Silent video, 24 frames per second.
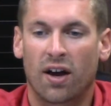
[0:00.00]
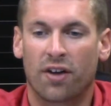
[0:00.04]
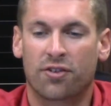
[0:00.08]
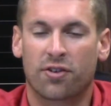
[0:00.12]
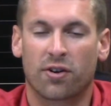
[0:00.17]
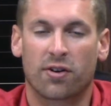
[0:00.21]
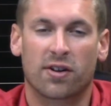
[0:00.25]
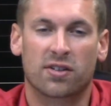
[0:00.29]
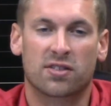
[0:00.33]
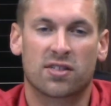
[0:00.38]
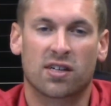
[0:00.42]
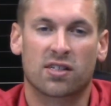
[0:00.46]

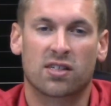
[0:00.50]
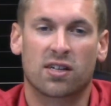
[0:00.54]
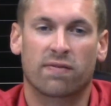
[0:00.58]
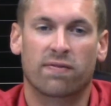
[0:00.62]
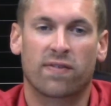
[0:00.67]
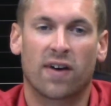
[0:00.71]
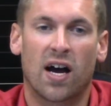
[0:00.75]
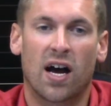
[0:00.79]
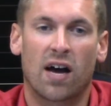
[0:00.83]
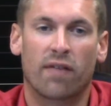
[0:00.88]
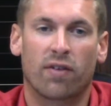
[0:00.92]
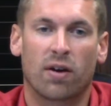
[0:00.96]
Turning
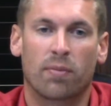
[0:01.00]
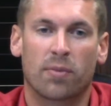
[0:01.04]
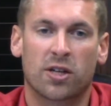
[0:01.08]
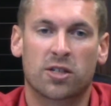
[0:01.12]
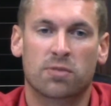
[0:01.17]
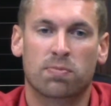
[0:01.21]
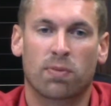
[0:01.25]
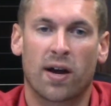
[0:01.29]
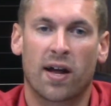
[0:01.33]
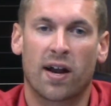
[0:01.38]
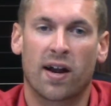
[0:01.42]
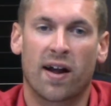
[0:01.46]
65, I'm
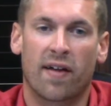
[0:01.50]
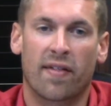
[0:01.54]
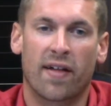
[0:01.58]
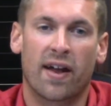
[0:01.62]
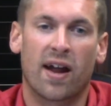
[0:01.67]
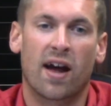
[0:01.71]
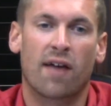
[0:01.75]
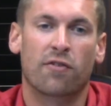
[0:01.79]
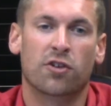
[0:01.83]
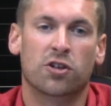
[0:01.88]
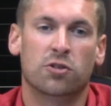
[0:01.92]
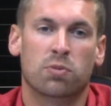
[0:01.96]
explaining how that
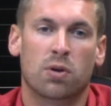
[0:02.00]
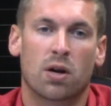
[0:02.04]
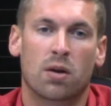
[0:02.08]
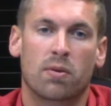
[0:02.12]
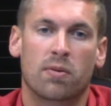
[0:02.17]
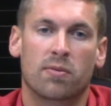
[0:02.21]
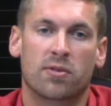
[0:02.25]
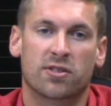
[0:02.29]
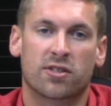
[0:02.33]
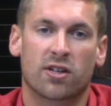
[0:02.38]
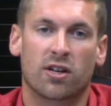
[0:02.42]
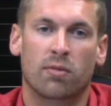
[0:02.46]
average
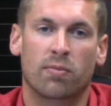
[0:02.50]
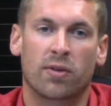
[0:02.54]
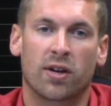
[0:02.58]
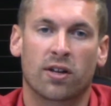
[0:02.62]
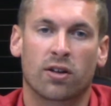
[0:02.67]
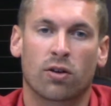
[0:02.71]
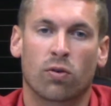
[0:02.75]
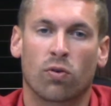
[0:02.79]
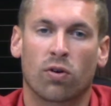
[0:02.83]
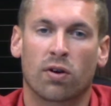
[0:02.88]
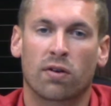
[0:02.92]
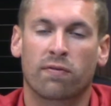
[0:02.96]
premium is going to be in
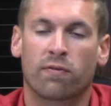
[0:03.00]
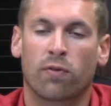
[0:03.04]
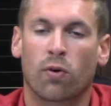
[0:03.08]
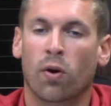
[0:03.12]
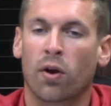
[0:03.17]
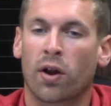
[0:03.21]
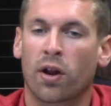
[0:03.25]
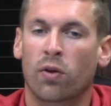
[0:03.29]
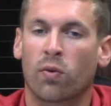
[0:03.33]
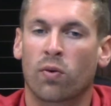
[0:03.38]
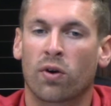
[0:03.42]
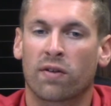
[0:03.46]
the
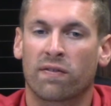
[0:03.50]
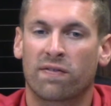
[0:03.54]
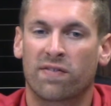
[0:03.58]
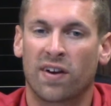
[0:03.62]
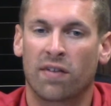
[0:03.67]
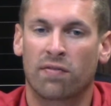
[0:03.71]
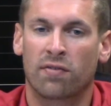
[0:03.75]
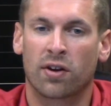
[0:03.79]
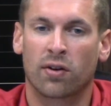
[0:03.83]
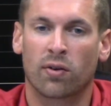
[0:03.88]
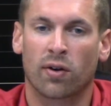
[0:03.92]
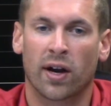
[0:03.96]
140 to
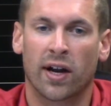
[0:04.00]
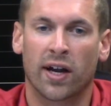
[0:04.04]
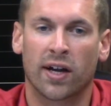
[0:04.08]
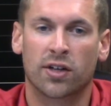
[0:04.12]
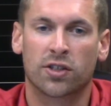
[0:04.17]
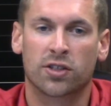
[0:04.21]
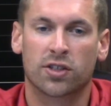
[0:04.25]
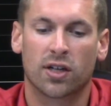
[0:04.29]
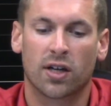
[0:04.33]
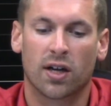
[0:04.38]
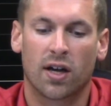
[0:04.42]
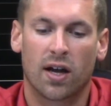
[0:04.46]
150
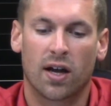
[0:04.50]
range.